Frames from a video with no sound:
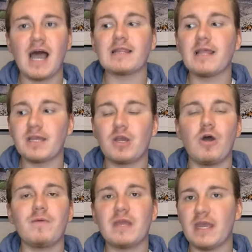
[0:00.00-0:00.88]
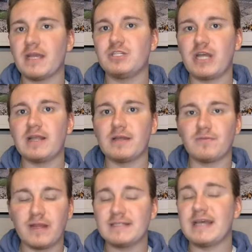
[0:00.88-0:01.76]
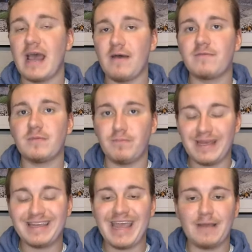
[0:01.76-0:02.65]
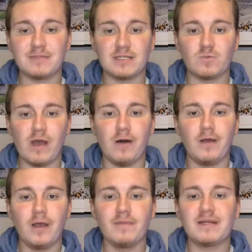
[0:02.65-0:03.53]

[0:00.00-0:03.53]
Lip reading: I like Kobe King and Jalen Reed to have big games as well,